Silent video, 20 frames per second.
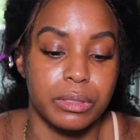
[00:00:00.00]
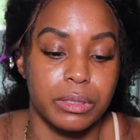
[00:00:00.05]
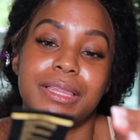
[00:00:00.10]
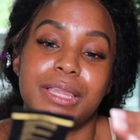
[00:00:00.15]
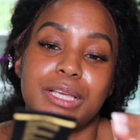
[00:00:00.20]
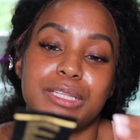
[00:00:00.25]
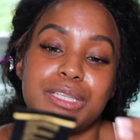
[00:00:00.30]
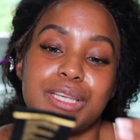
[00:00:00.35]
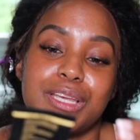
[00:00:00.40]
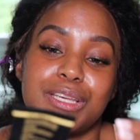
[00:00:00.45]

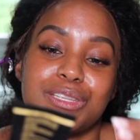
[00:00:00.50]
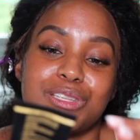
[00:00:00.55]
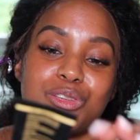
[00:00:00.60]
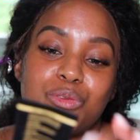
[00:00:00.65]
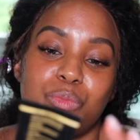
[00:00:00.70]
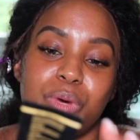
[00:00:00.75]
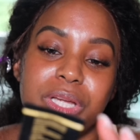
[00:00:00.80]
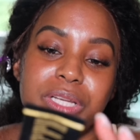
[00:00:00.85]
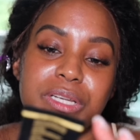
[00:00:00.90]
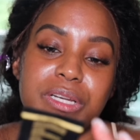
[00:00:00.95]
This is the
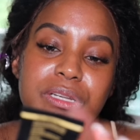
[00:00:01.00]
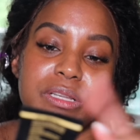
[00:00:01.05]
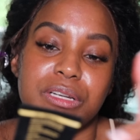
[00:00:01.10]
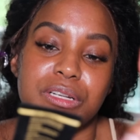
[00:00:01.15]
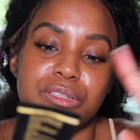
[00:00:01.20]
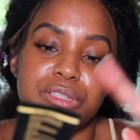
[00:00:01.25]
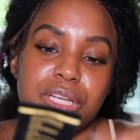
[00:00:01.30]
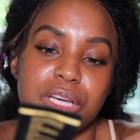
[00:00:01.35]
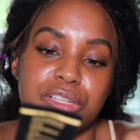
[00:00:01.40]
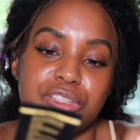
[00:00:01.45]
Wig
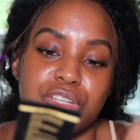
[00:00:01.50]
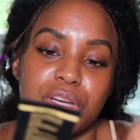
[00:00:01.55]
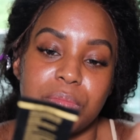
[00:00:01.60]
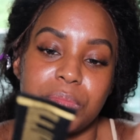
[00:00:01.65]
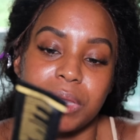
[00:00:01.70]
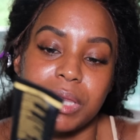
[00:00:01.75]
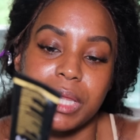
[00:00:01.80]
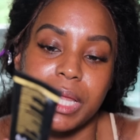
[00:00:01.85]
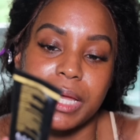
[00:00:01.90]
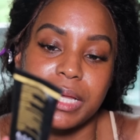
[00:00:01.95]
Dealer
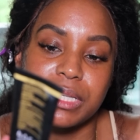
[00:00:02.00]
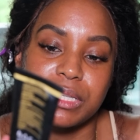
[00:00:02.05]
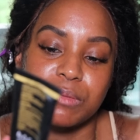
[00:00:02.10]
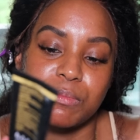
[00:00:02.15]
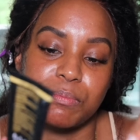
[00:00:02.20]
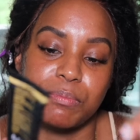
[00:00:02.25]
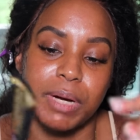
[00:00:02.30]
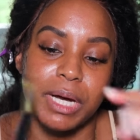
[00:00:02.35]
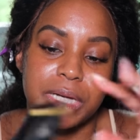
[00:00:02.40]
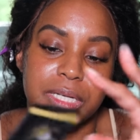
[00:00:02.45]
Touch-Up Lace
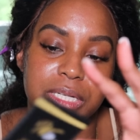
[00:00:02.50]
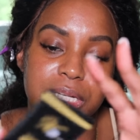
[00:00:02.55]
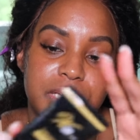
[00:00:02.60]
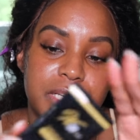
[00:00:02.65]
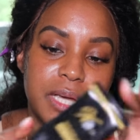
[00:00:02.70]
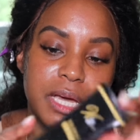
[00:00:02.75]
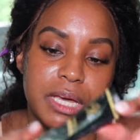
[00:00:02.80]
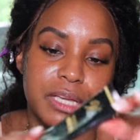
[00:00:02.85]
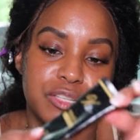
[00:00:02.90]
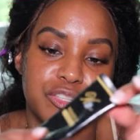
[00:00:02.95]

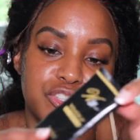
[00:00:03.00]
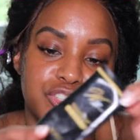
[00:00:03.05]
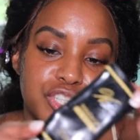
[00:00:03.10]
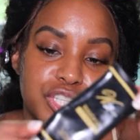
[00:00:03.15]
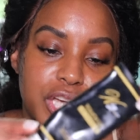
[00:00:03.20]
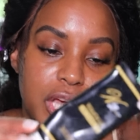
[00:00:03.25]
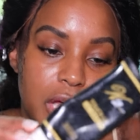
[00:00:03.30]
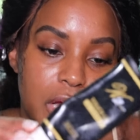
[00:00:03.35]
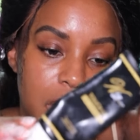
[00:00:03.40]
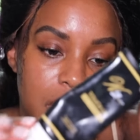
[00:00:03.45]
Bonding
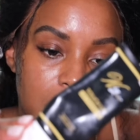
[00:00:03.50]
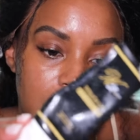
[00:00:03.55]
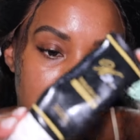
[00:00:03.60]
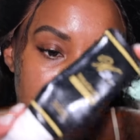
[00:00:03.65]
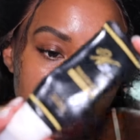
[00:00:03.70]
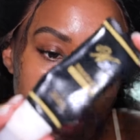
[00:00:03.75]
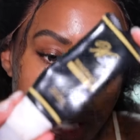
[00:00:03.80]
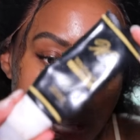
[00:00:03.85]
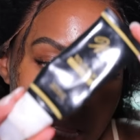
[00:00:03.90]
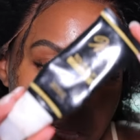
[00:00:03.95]
Gel.